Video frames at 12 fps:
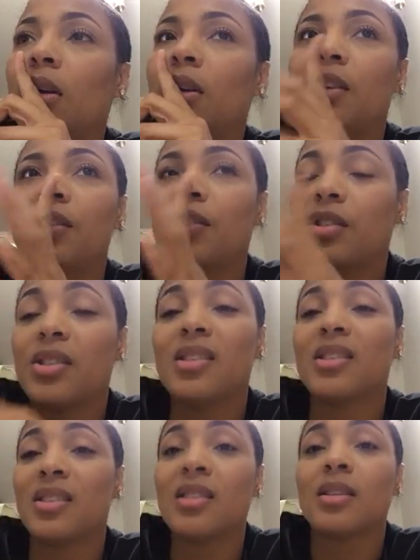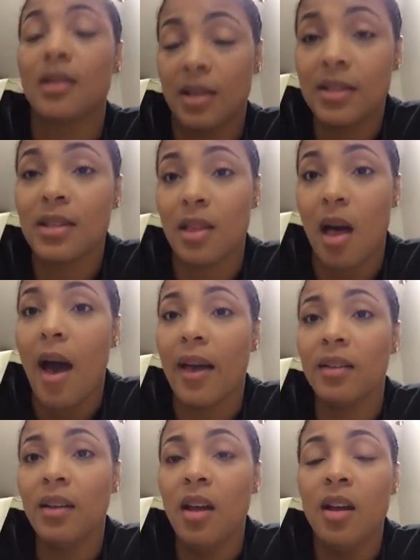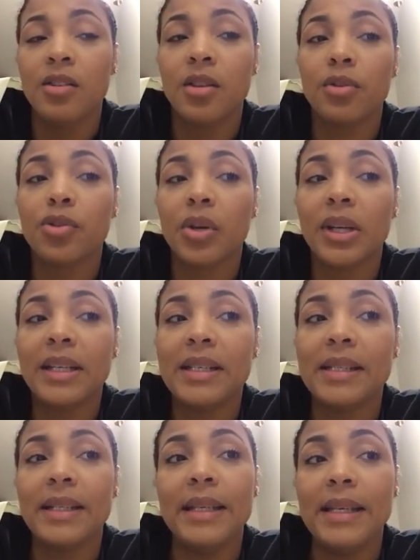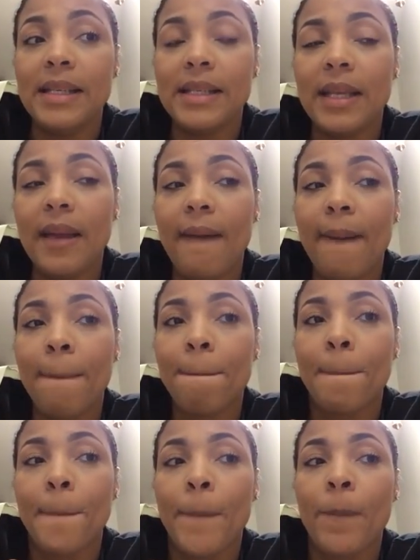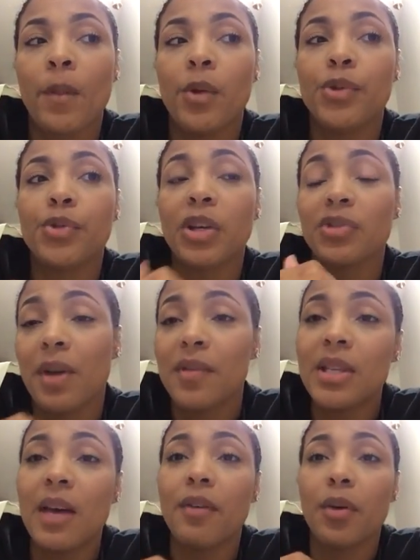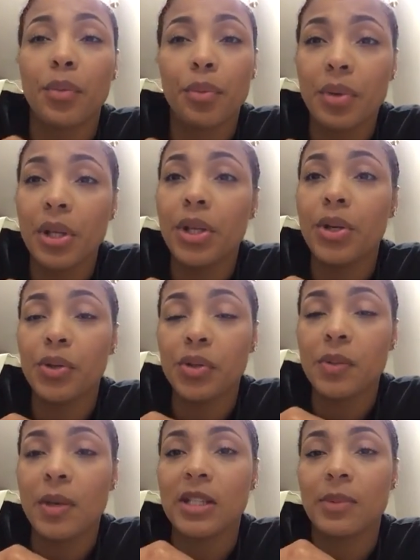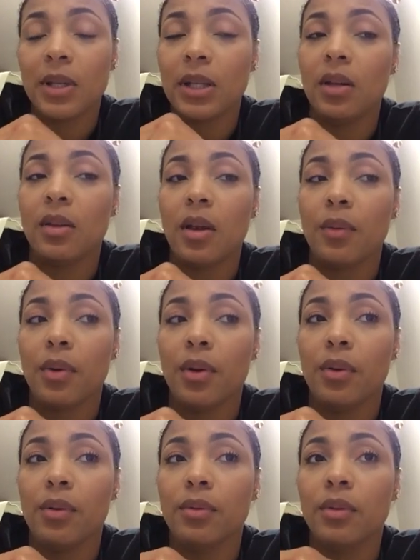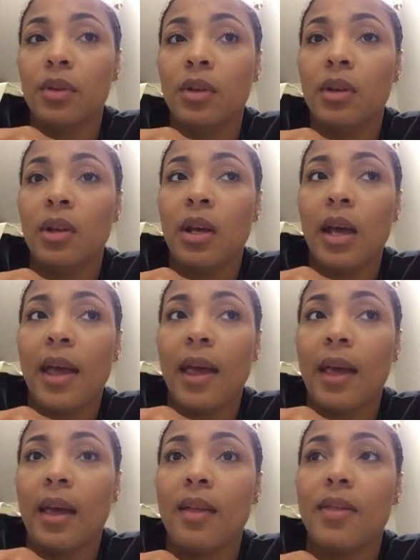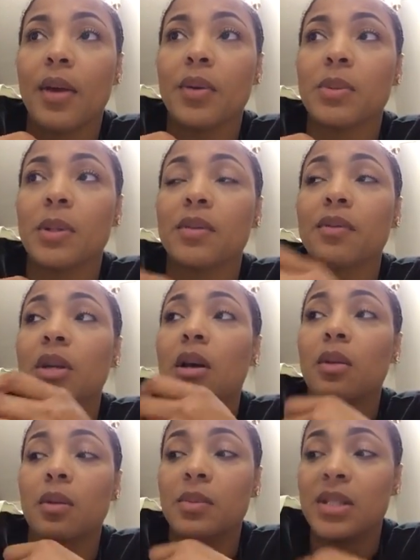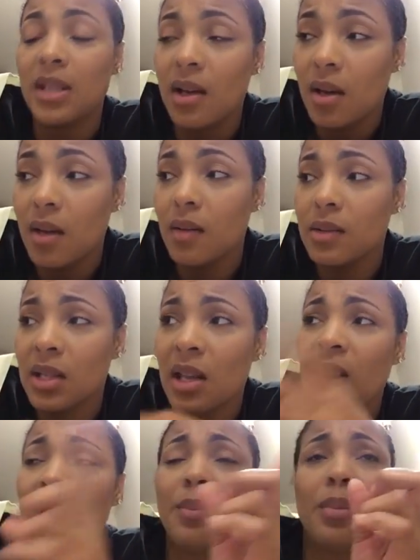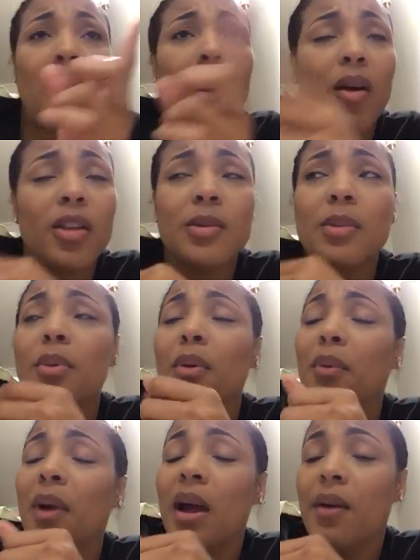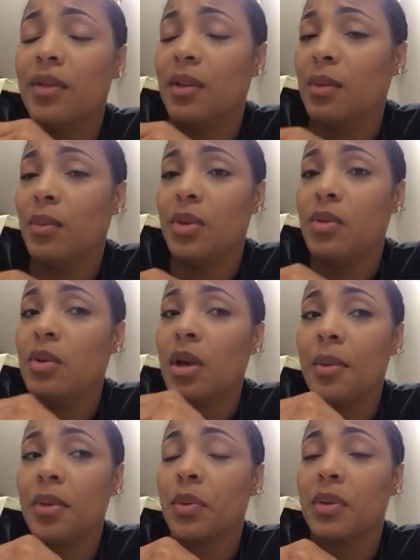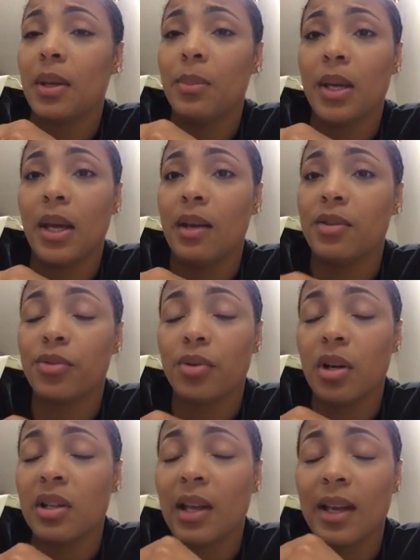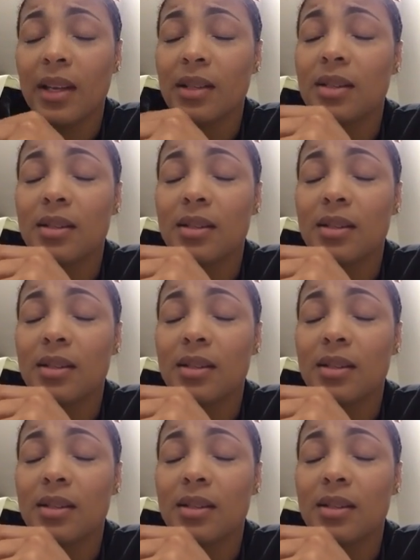it's a lot. So trucking isn't easy. Truck drivers have a really huge responsibility on that road. And they're responsible for not only themselves, but all the people around them. When you're coming through with that big ass truck, like,